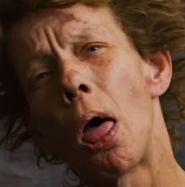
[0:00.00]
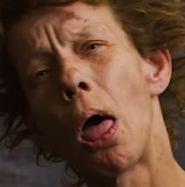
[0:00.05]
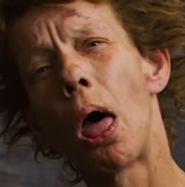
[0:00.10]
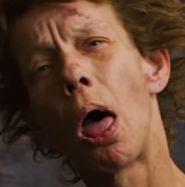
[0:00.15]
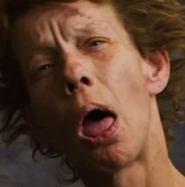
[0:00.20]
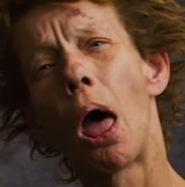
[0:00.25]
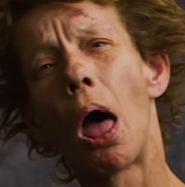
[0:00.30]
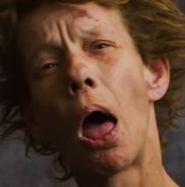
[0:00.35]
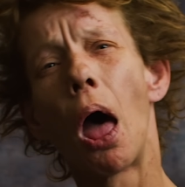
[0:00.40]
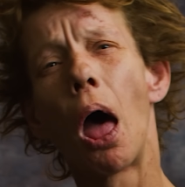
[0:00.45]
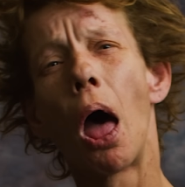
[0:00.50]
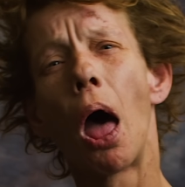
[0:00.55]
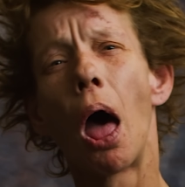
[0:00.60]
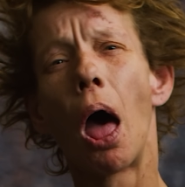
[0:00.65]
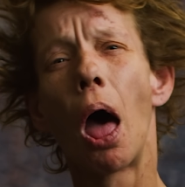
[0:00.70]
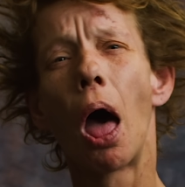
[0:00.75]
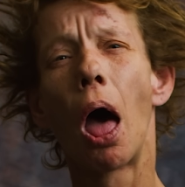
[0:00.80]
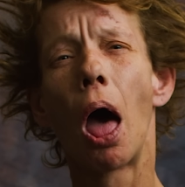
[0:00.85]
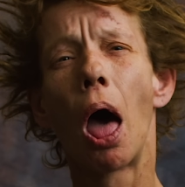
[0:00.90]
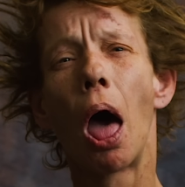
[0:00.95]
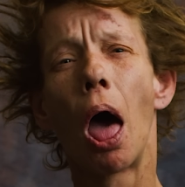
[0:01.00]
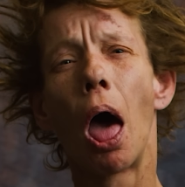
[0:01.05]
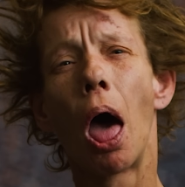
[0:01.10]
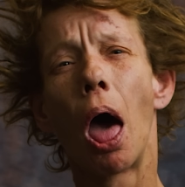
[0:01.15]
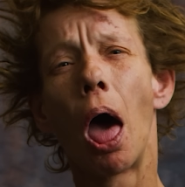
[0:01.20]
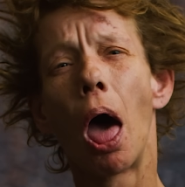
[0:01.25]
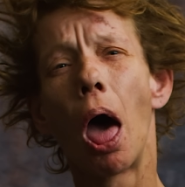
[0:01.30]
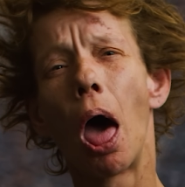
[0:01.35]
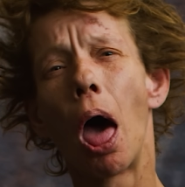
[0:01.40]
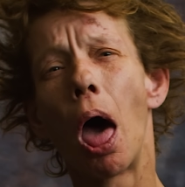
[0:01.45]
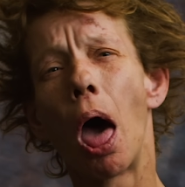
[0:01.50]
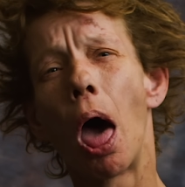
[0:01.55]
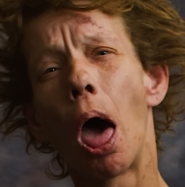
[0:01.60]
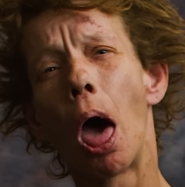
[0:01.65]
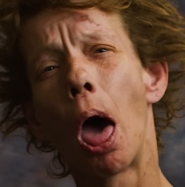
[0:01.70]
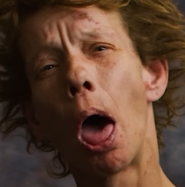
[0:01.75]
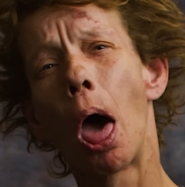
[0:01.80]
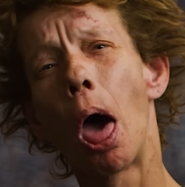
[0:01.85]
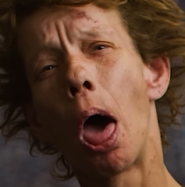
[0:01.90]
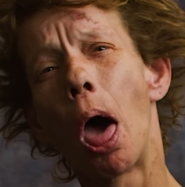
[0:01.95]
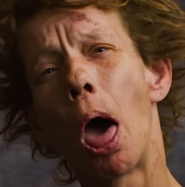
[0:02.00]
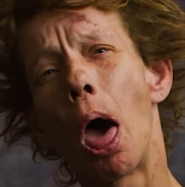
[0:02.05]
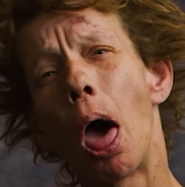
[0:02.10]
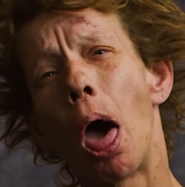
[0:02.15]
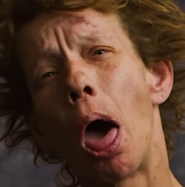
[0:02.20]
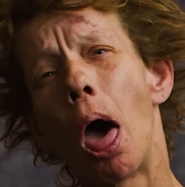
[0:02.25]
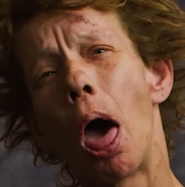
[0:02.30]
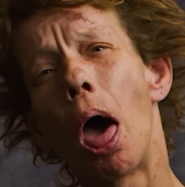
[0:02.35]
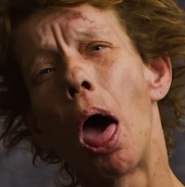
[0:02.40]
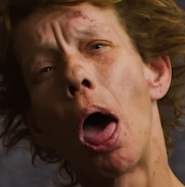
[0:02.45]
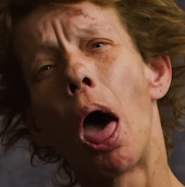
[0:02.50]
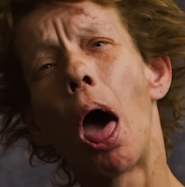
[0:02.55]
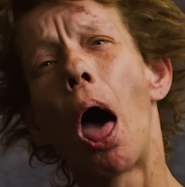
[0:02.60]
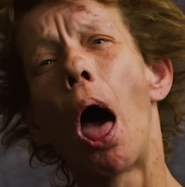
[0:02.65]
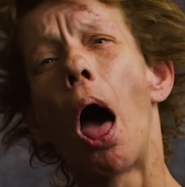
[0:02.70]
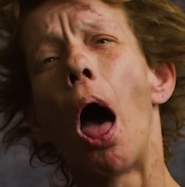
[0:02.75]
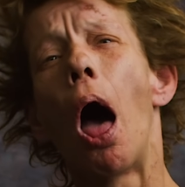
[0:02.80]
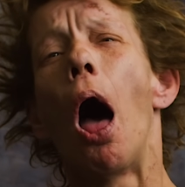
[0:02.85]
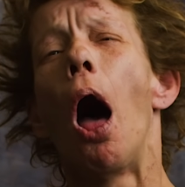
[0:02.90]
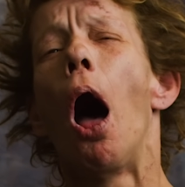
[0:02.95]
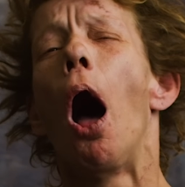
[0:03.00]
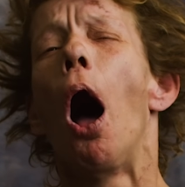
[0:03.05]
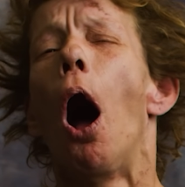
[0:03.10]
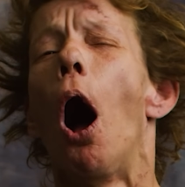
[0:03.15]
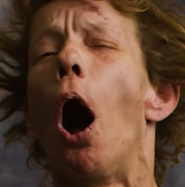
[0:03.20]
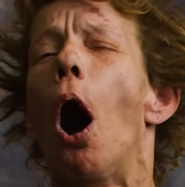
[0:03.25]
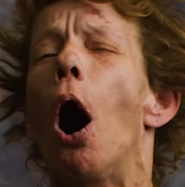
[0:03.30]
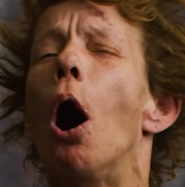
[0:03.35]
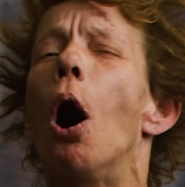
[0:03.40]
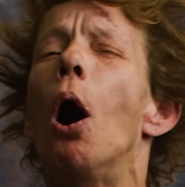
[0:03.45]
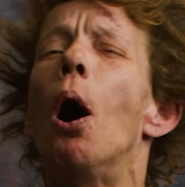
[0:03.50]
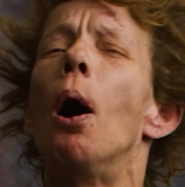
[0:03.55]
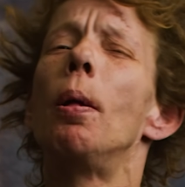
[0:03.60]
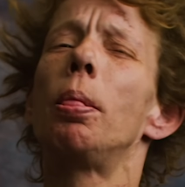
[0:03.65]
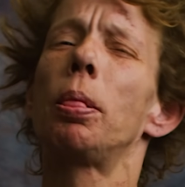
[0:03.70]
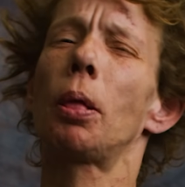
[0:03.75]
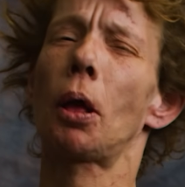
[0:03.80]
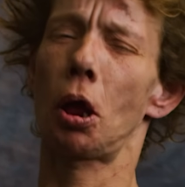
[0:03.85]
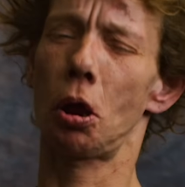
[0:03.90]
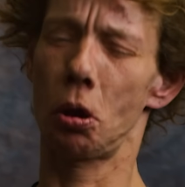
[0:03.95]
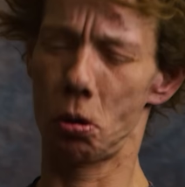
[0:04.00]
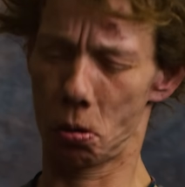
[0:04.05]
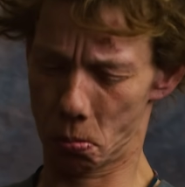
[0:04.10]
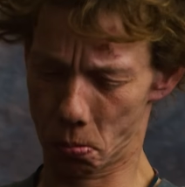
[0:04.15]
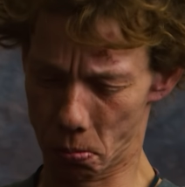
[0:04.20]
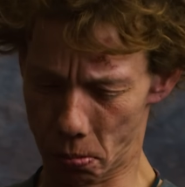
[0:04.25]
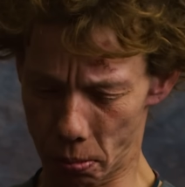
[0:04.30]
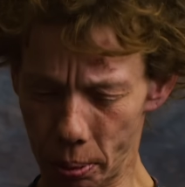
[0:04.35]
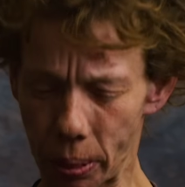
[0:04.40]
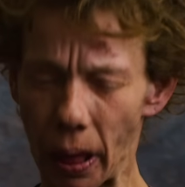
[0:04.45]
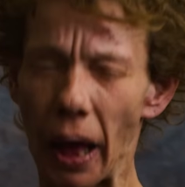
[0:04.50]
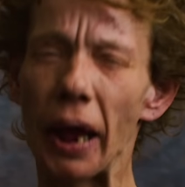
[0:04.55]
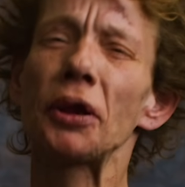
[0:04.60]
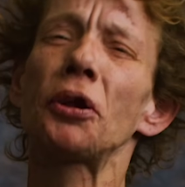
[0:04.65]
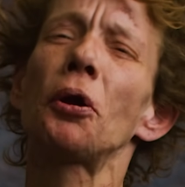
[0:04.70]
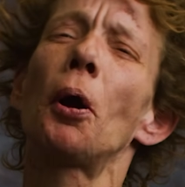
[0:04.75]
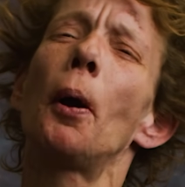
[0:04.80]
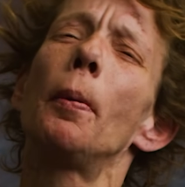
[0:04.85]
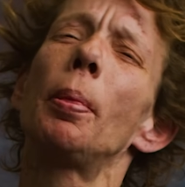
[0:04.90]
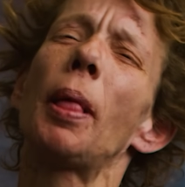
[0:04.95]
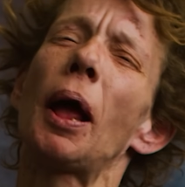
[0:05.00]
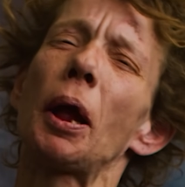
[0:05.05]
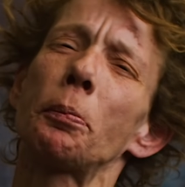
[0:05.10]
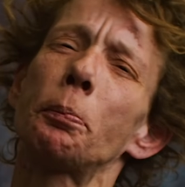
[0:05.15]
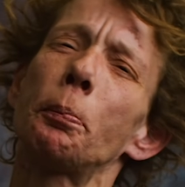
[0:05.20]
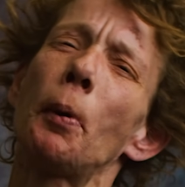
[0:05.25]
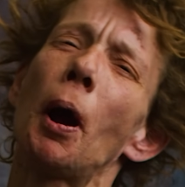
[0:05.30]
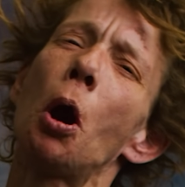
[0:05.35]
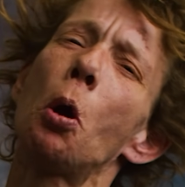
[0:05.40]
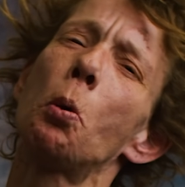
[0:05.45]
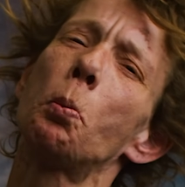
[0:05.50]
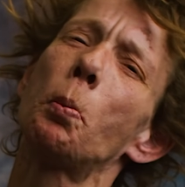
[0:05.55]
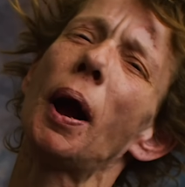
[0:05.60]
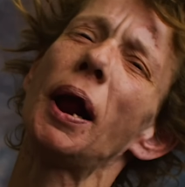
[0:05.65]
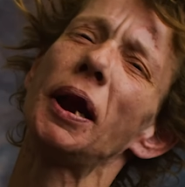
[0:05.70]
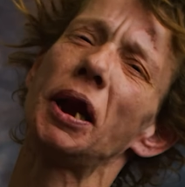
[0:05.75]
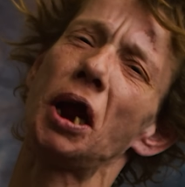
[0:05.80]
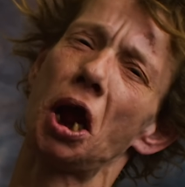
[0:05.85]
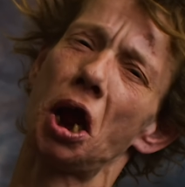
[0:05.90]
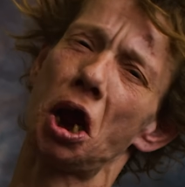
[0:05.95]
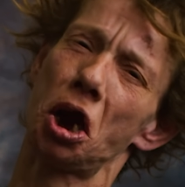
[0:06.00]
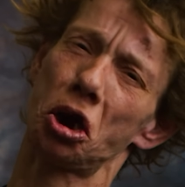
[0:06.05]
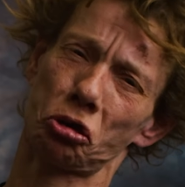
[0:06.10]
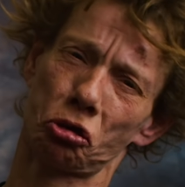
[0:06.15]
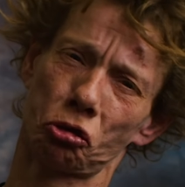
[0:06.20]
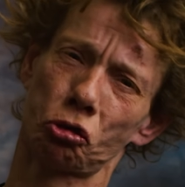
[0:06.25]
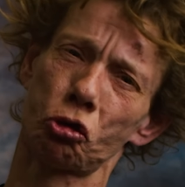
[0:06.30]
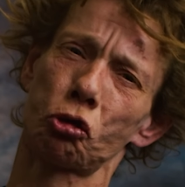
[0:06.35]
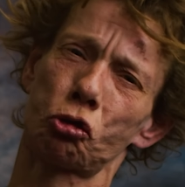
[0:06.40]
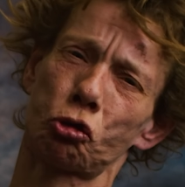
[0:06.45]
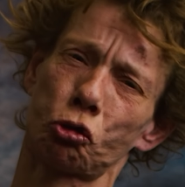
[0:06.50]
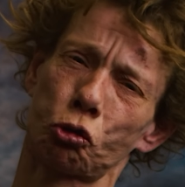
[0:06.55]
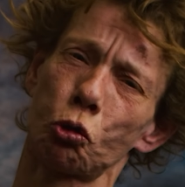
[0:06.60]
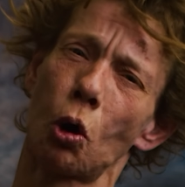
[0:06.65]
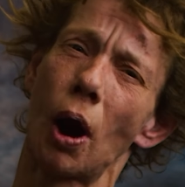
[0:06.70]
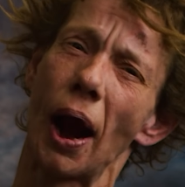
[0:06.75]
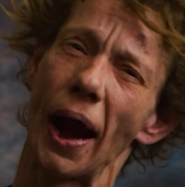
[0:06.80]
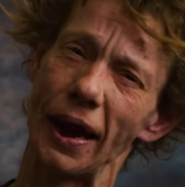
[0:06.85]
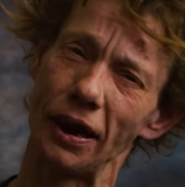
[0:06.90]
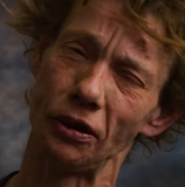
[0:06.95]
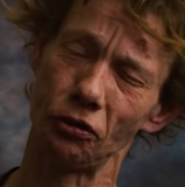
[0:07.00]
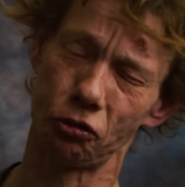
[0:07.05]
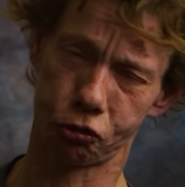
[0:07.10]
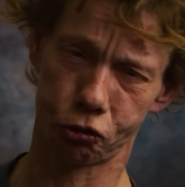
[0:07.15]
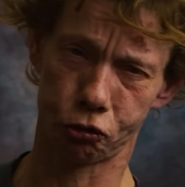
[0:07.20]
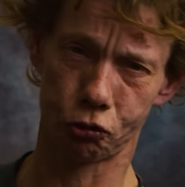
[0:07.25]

Um, what does spice do for you? Oh, uh, like uh, like marijuana extra strength.